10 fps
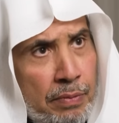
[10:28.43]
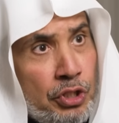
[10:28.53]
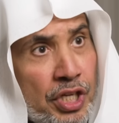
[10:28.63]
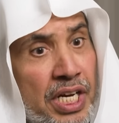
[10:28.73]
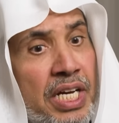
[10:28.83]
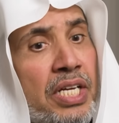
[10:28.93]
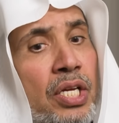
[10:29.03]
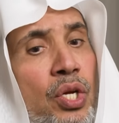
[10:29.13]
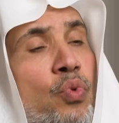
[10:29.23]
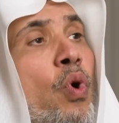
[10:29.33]
we call on
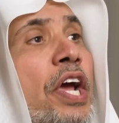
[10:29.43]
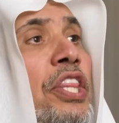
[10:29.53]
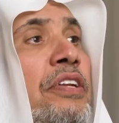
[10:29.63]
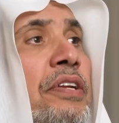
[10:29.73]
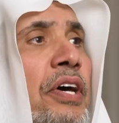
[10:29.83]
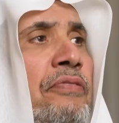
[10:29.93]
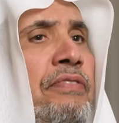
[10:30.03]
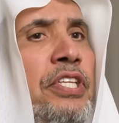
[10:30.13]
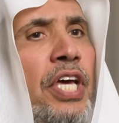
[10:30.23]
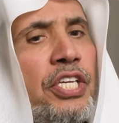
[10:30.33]
all religious
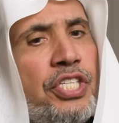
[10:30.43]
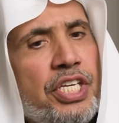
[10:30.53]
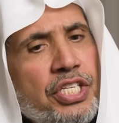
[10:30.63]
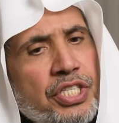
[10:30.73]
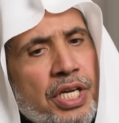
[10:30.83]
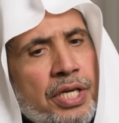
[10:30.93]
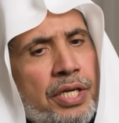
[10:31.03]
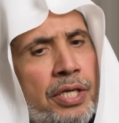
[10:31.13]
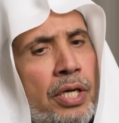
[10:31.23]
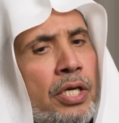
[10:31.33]
leaders
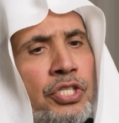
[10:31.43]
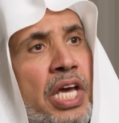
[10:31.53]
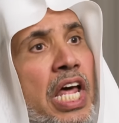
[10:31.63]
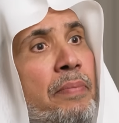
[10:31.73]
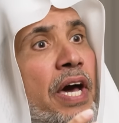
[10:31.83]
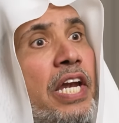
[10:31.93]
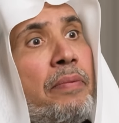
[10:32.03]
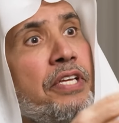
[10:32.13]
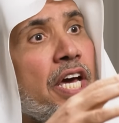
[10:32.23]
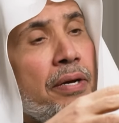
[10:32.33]
to present a
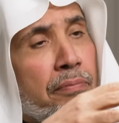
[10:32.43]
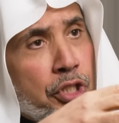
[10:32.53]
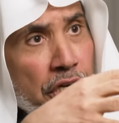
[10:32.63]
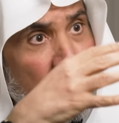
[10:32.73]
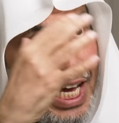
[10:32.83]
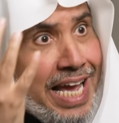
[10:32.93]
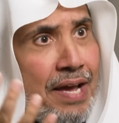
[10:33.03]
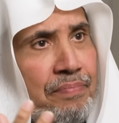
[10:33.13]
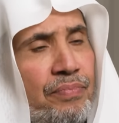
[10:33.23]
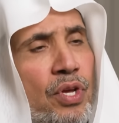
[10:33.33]
religious discourse
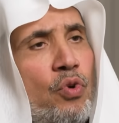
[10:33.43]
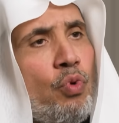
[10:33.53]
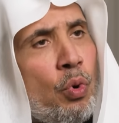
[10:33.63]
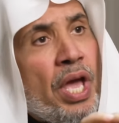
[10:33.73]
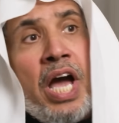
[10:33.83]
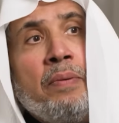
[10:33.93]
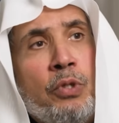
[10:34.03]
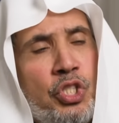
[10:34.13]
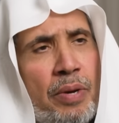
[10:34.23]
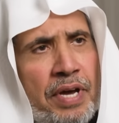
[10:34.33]
that will
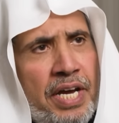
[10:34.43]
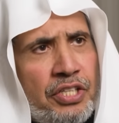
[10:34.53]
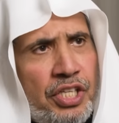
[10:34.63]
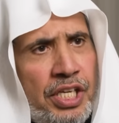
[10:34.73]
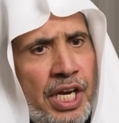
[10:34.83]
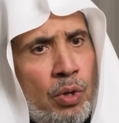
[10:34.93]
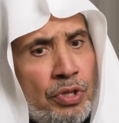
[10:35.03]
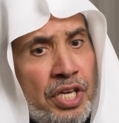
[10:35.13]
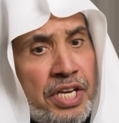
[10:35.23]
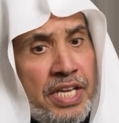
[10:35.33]
enhance peace and
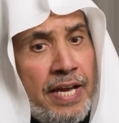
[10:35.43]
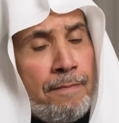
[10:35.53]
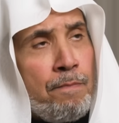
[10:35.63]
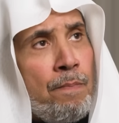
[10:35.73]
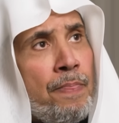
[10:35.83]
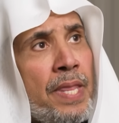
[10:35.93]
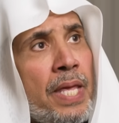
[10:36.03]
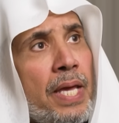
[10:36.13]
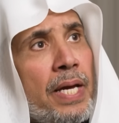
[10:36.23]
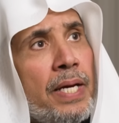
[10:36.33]
harmony among all,
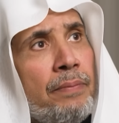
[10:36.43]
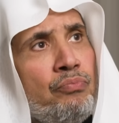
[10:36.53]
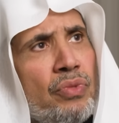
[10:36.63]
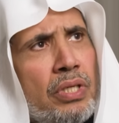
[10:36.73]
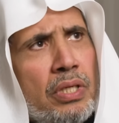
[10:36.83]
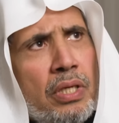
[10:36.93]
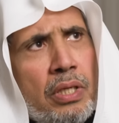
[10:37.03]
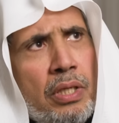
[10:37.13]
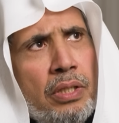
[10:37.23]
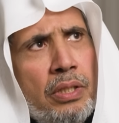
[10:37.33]
a
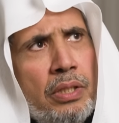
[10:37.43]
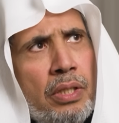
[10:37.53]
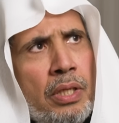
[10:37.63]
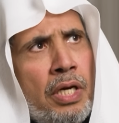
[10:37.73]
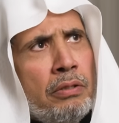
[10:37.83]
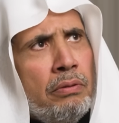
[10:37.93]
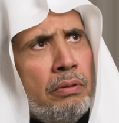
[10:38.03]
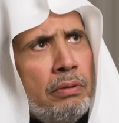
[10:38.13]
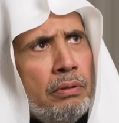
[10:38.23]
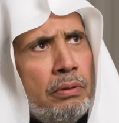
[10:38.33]
discourse that will enhance
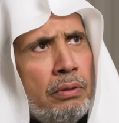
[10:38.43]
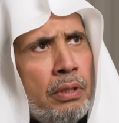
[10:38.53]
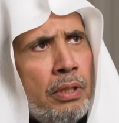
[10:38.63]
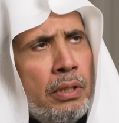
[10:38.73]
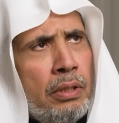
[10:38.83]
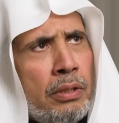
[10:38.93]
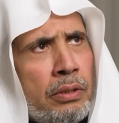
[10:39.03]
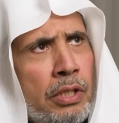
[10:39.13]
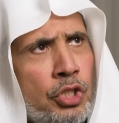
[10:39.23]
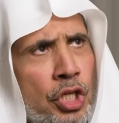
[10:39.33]
friendship and
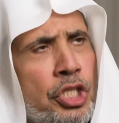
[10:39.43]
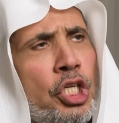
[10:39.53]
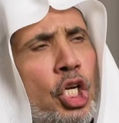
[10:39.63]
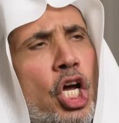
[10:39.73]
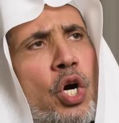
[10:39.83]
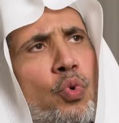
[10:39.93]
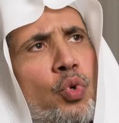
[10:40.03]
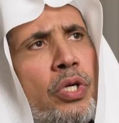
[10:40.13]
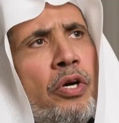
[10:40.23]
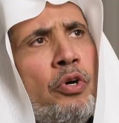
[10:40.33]
cooperation among
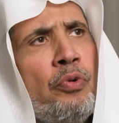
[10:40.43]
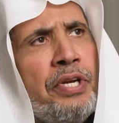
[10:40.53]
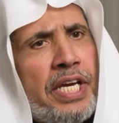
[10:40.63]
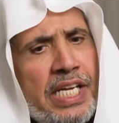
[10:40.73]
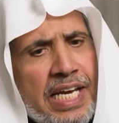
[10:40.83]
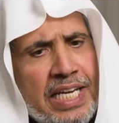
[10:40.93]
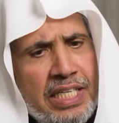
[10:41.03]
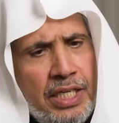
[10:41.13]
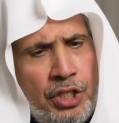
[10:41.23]
nations and peoples